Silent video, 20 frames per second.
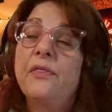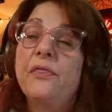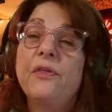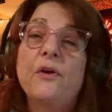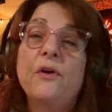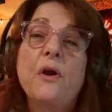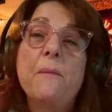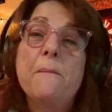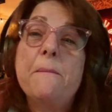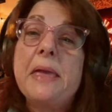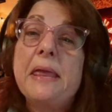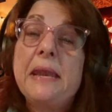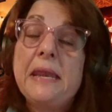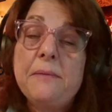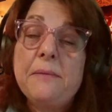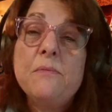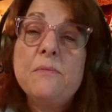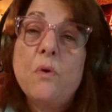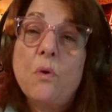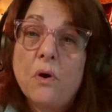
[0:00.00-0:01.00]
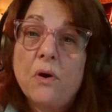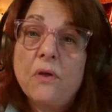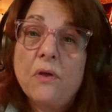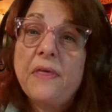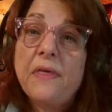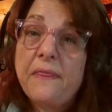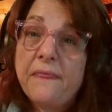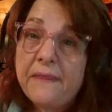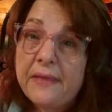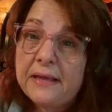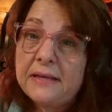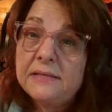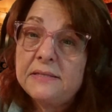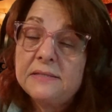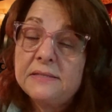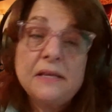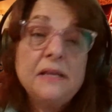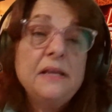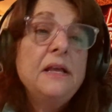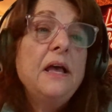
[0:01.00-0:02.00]
There are many more than
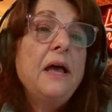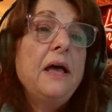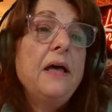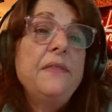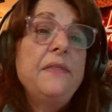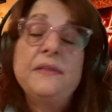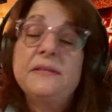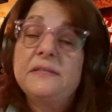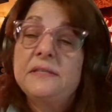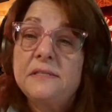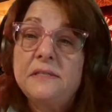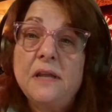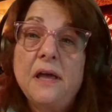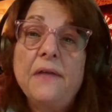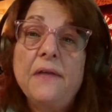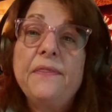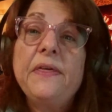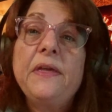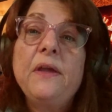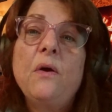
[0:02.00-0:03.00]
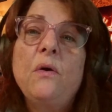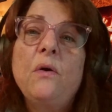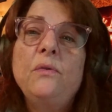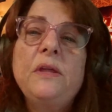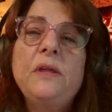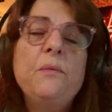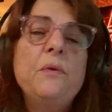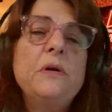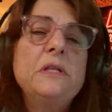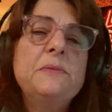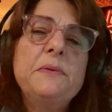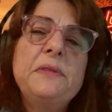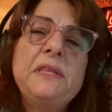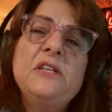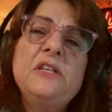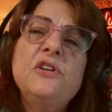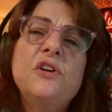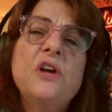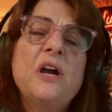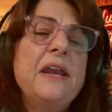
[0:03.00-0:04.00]
this. This is not the only ones, but
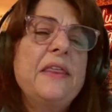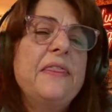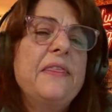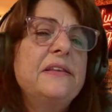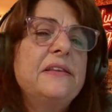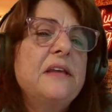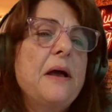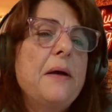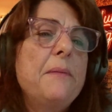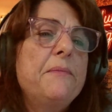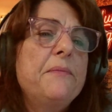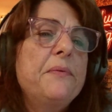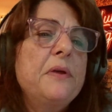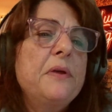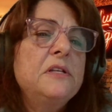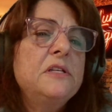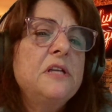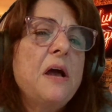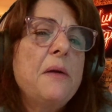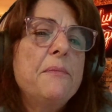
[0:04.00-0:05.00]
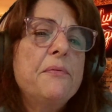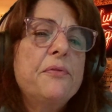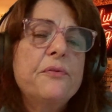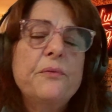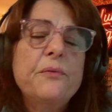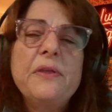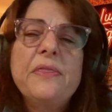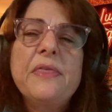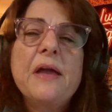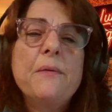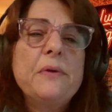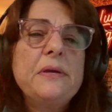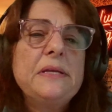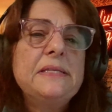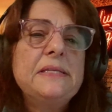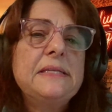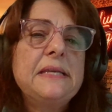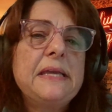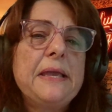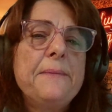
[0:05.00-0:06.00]
these are kind of the top three that we
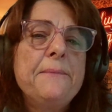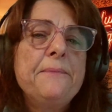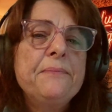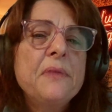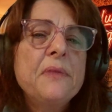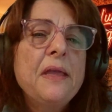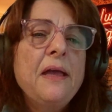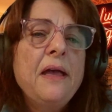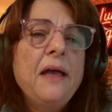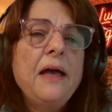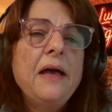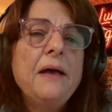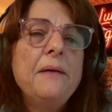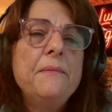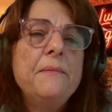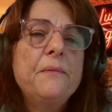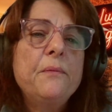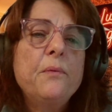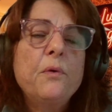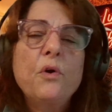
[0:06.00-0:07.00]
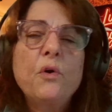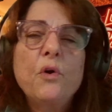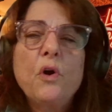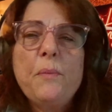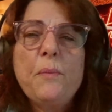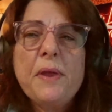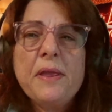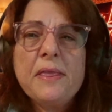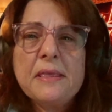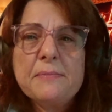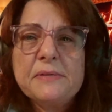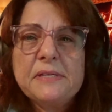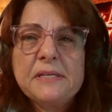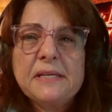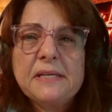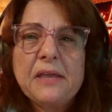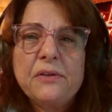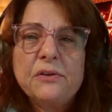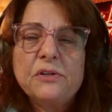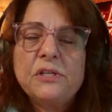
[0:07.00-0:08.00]
see. We're grouping them
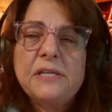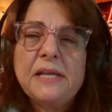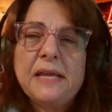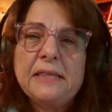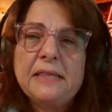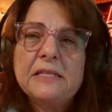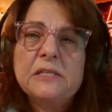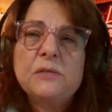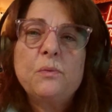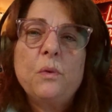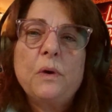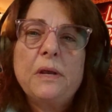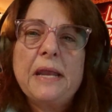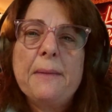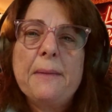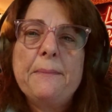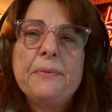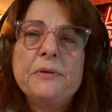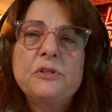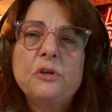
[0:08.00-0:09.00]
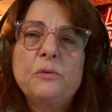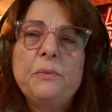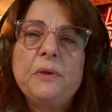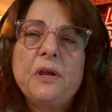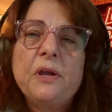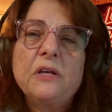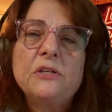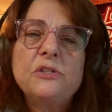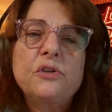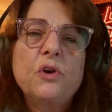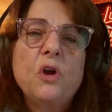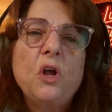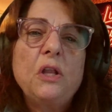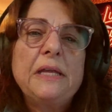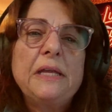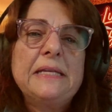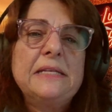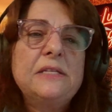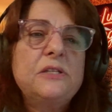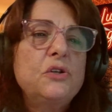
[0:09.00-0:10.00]
together today in this one episode because they're all
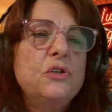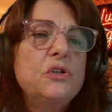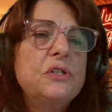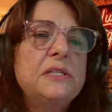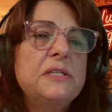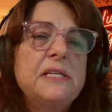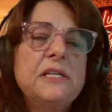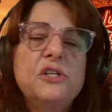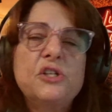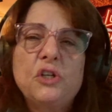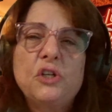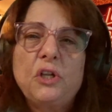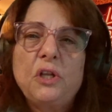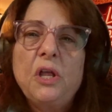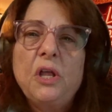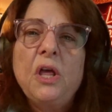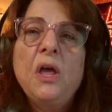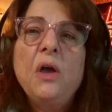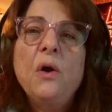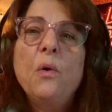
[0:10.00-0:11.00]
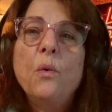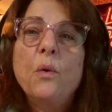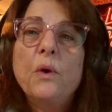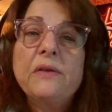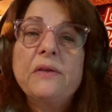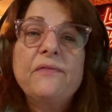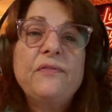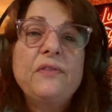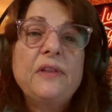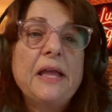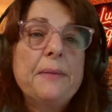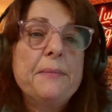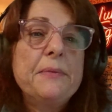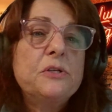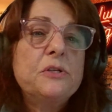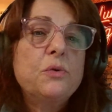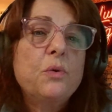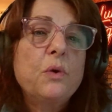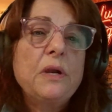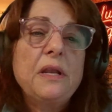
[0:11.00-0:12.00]
interstitial or
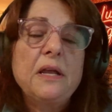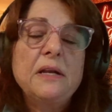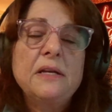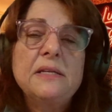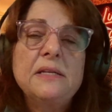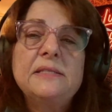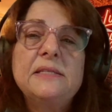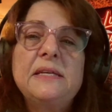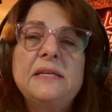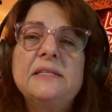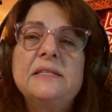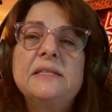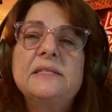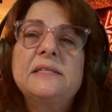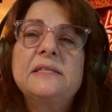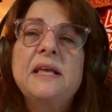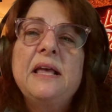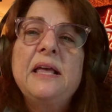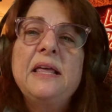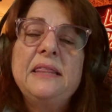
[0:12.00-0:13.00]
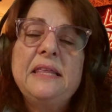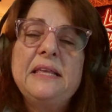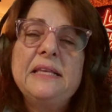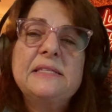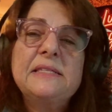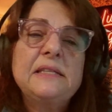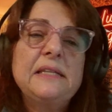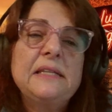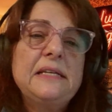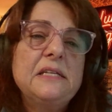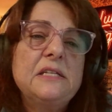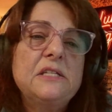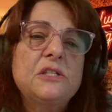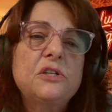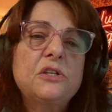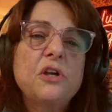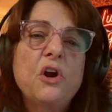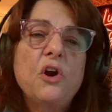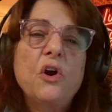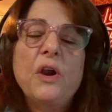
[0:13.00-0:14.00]
inflammatory lung diseases. These lead to
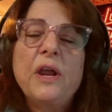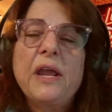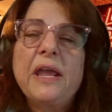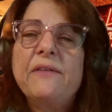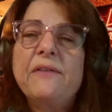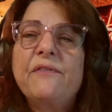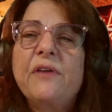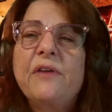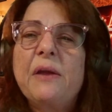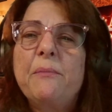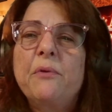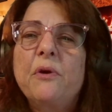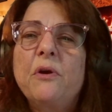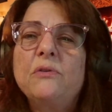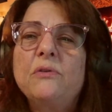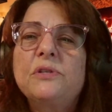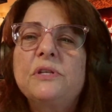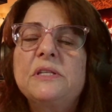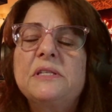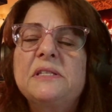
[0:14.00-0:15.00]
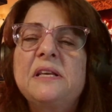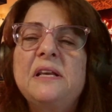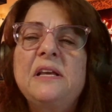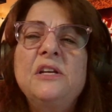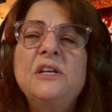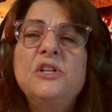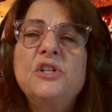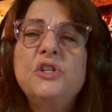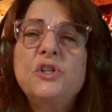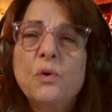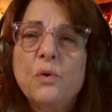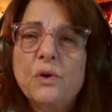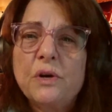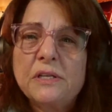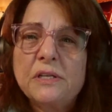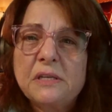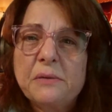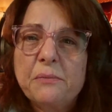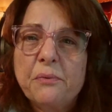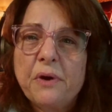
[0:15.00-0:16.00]
scarring and fibrosis,
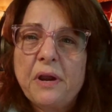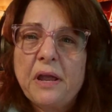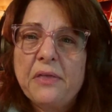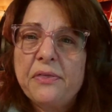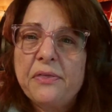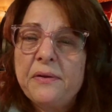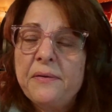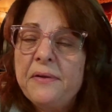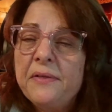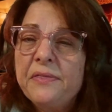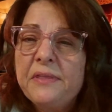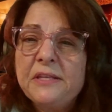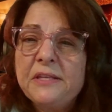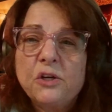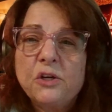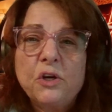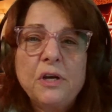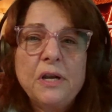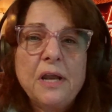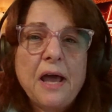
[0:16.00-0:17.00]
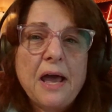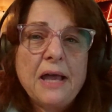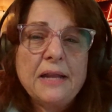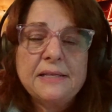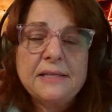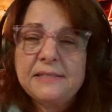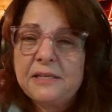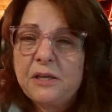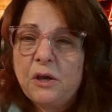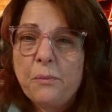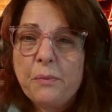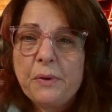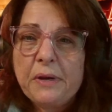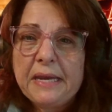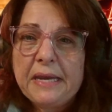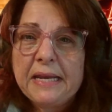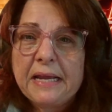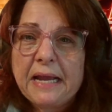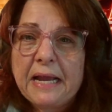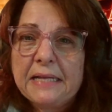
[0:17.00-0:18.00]
shortness of breath. These are not
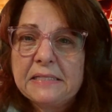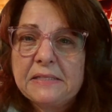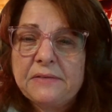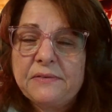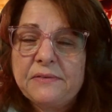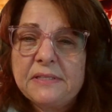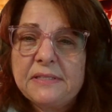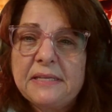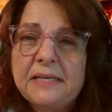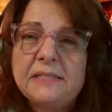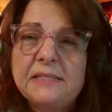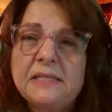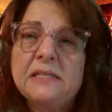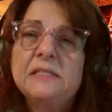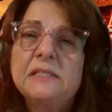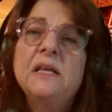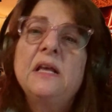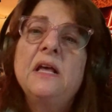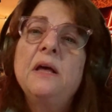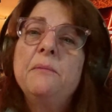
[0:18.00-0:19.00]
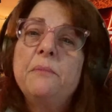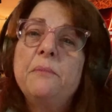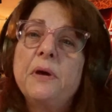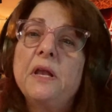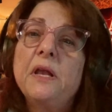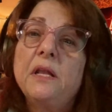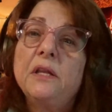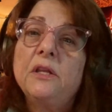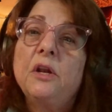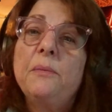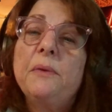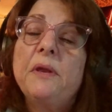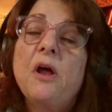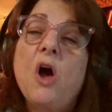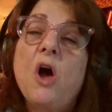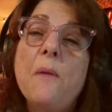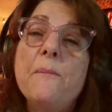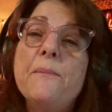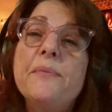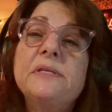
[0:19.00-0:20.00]
COPD kinds of diseases, but a little bit
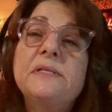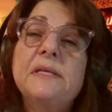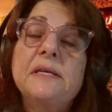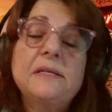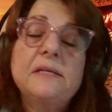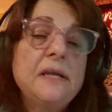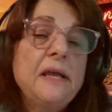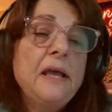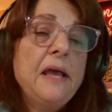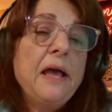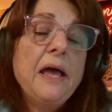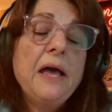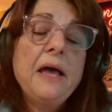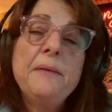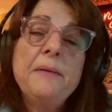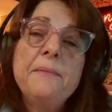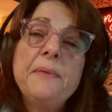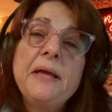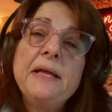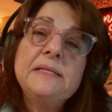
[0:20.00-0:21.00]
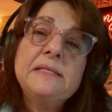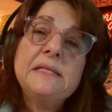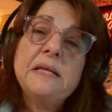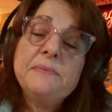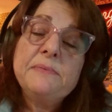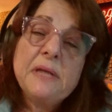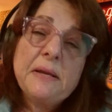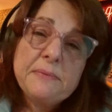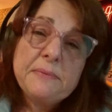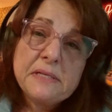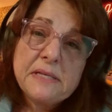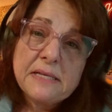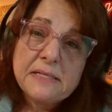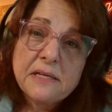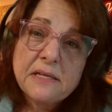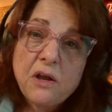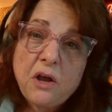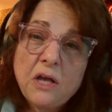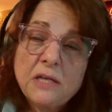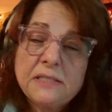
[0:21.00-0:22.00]
opposite. And sometimes it
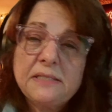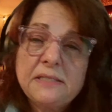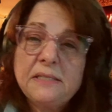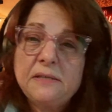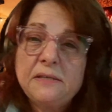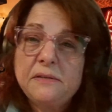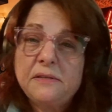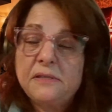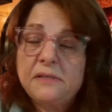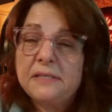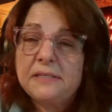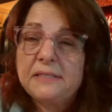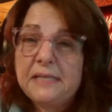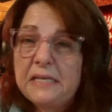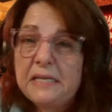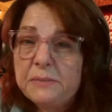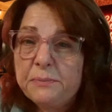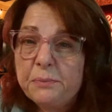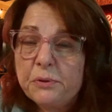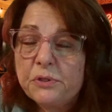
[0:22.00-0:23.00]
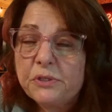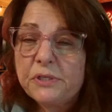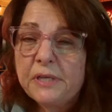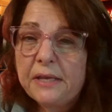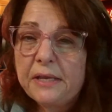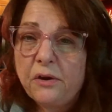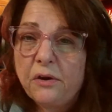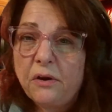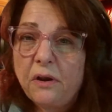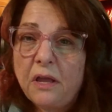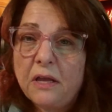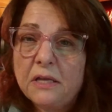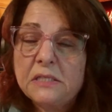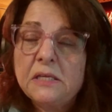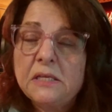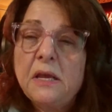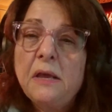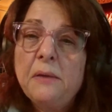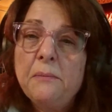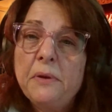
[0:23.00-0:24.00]
doesn't cause disease per se in your
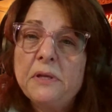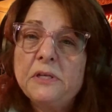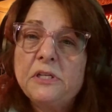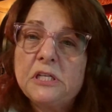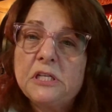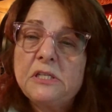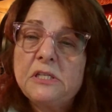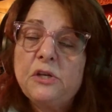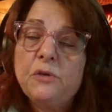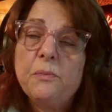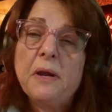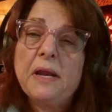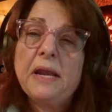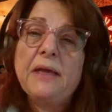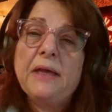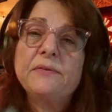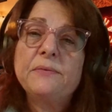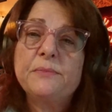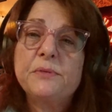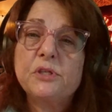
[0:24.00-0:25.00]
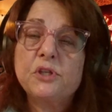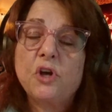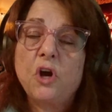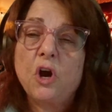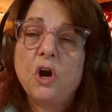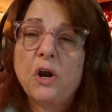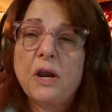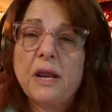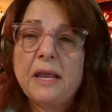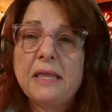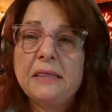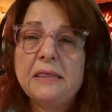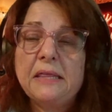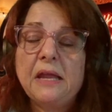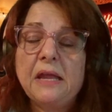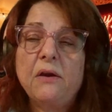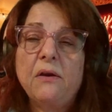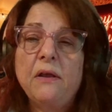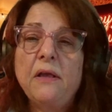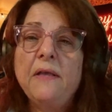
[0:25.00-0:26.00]
lungs, but just you might have some scarring in
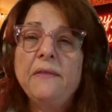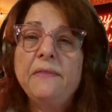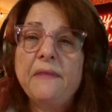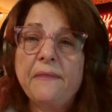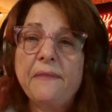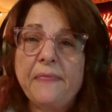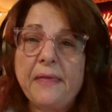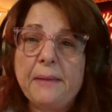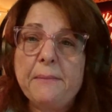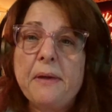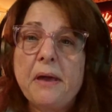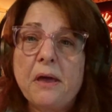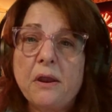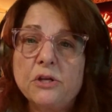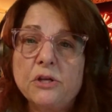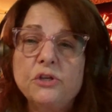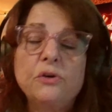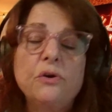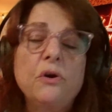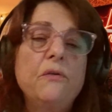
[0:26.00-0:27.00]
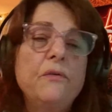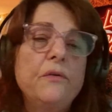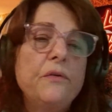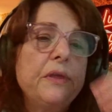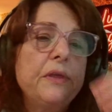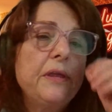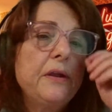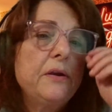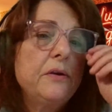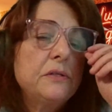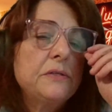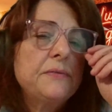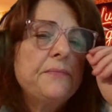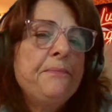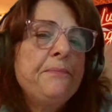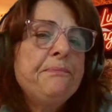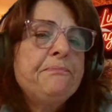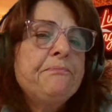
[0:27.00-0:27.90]
there that they monitor over the years.